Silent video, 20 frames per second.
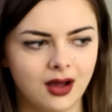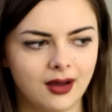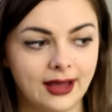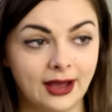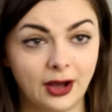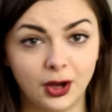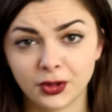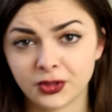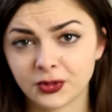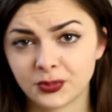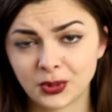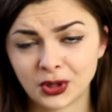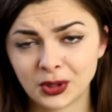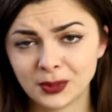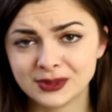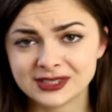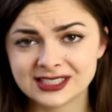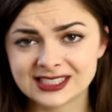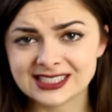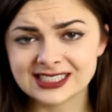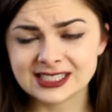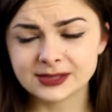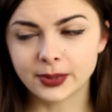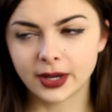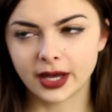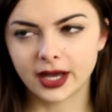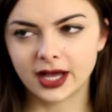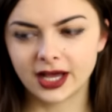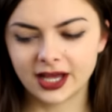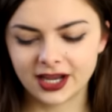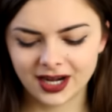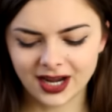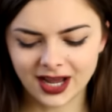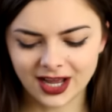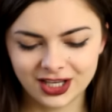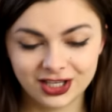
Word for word: health purposes, but